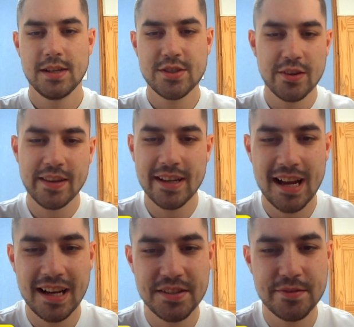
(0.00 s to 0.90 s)
So, then,
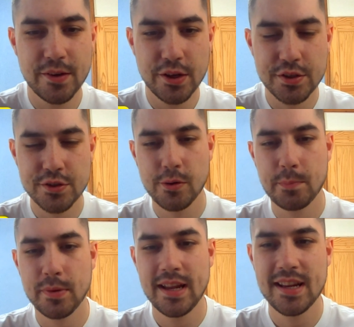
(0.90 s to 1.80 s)
guys, first
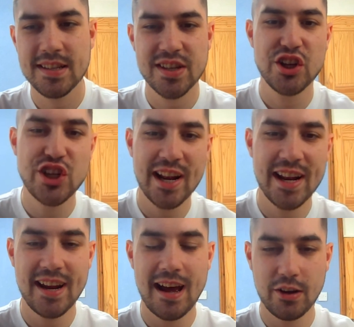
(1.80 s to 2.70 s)
up, it's
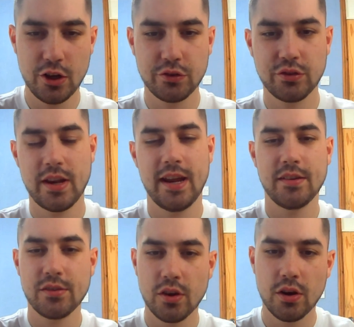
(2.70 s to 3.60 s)
Gjanni Alioski.
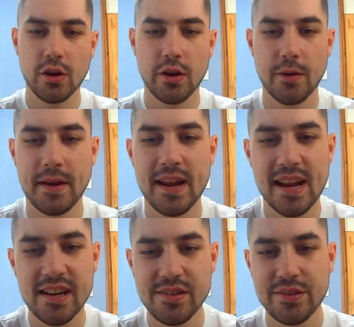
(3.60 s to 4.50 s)
So, um, it
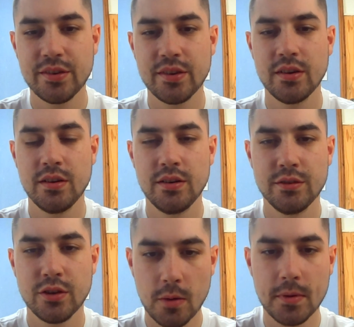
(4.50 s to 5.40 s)
is
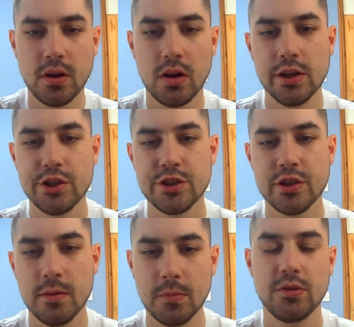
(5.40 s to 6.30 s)
common knowledge
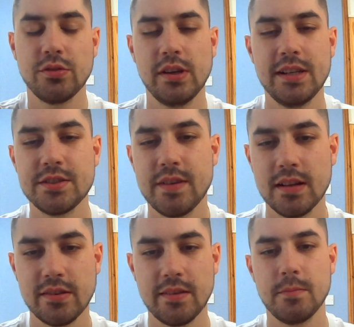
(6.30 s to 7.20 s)
amongst Leeds
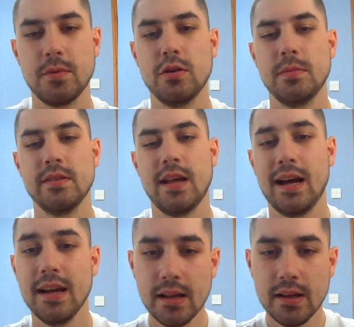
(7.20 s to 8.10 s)
fans at the moment that
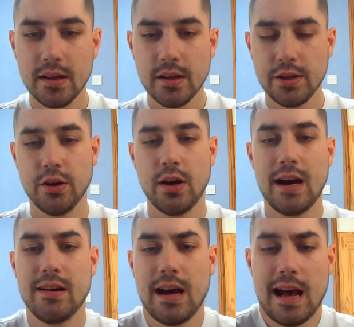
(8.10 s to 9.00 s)
you know,
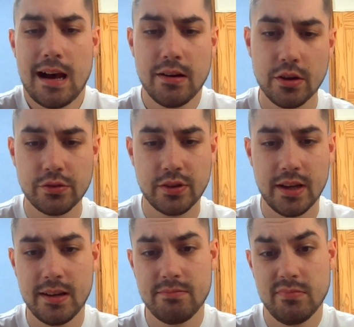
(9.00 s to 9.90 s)
Al-
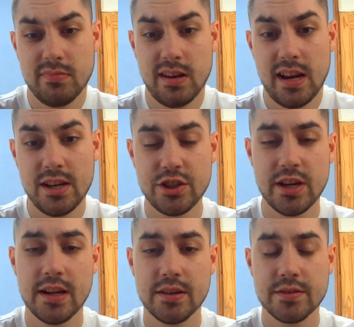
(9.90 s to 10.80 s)
Alioski is
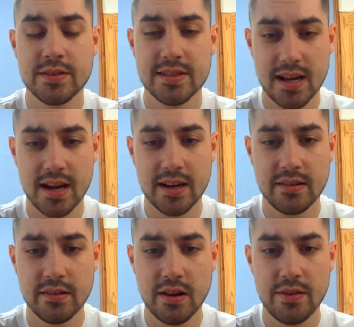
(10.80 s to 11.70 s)
yet to
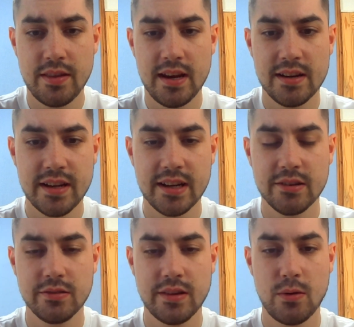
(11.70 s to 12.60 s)
sign the
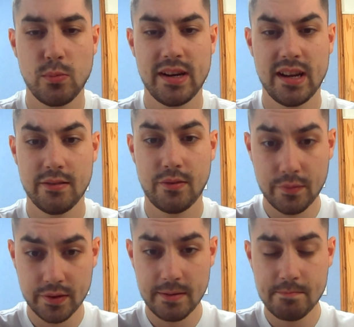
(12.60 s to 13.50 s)
deal that we have
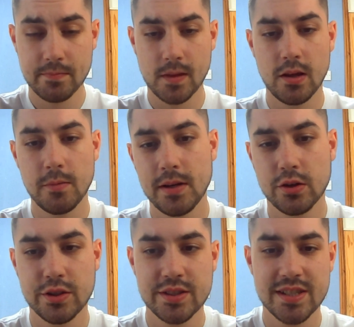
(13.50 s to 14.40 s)
offered him um, in
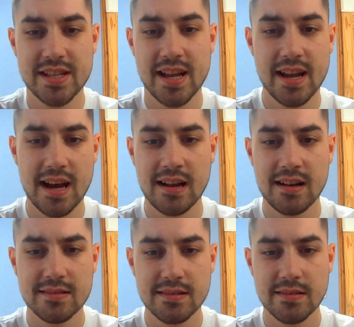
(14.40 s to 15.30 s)
order to stay at
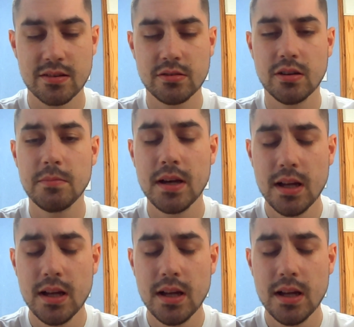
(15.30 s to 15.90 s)
the club.